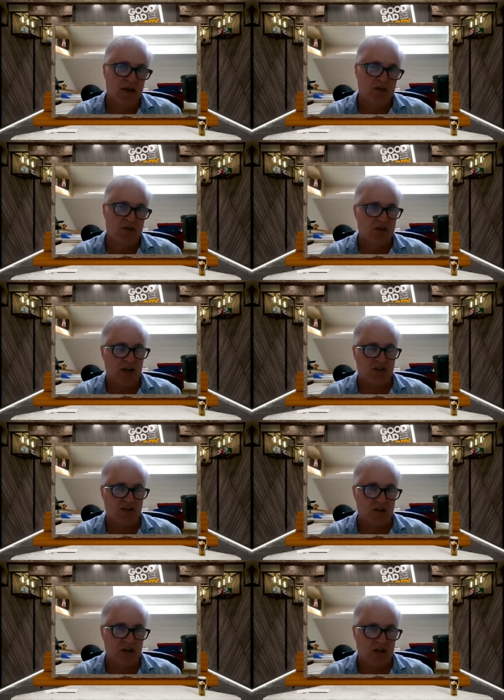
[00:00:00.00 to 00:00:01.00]
suggests
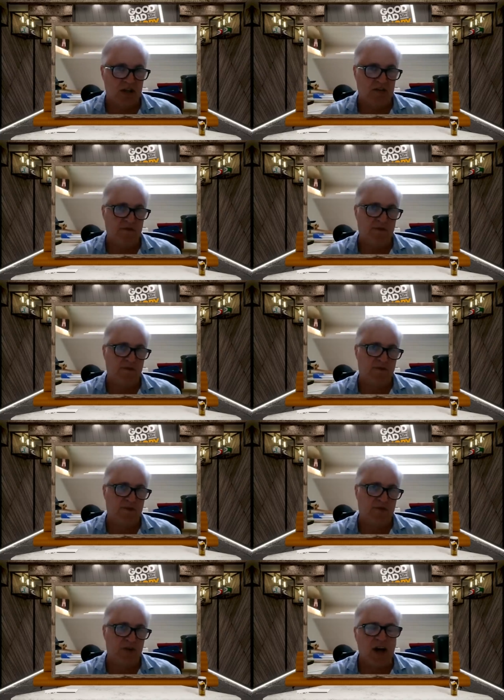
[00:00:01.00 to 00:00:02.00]
that if
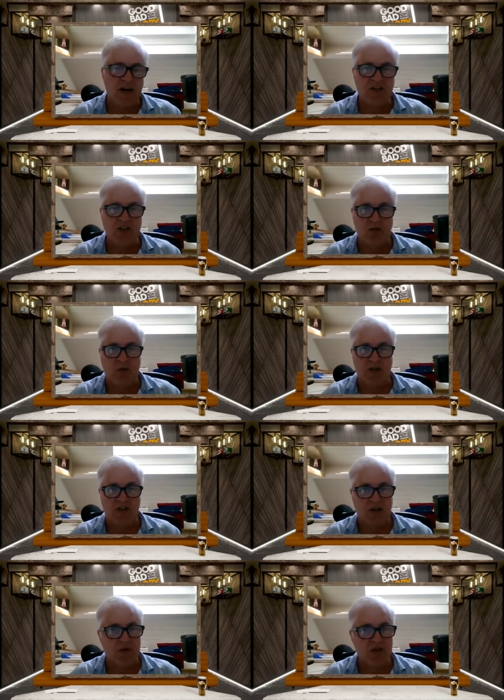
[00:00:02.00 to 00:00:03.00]
if the Lions are going to win,
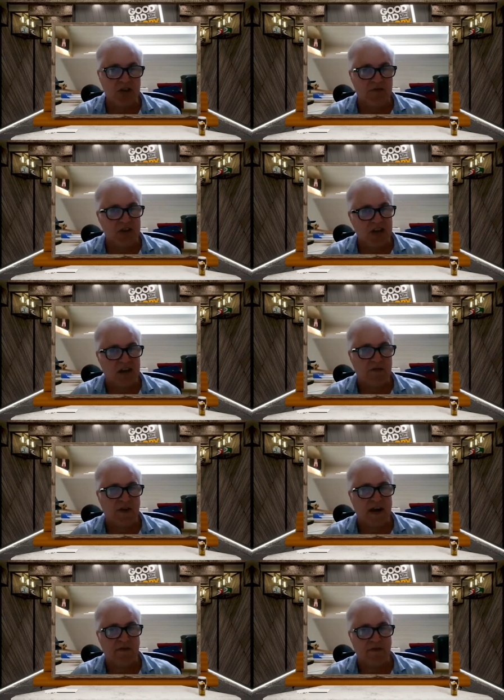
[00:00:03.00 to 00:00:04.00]
someone's going to have to get to
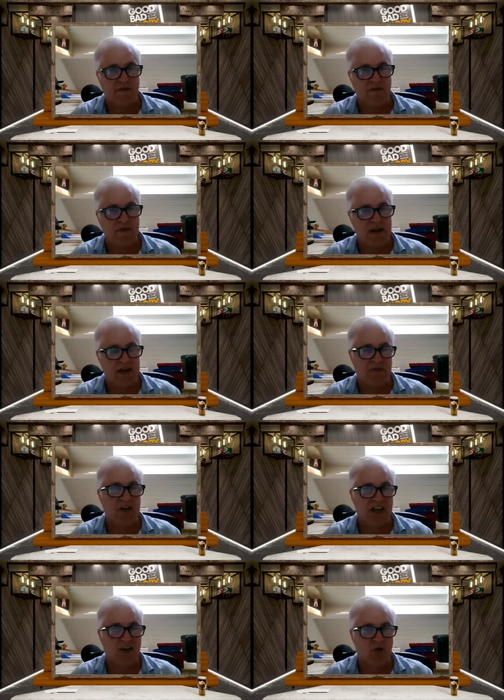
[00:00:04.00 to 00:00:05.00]
Faf and have to
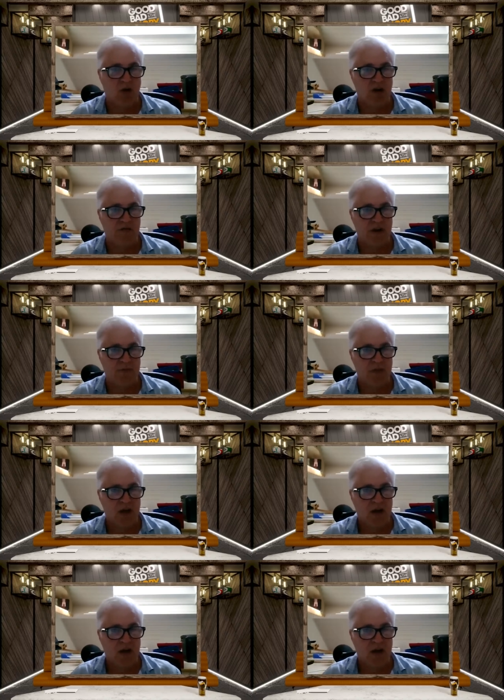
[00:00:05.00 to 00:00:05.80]
get all over him.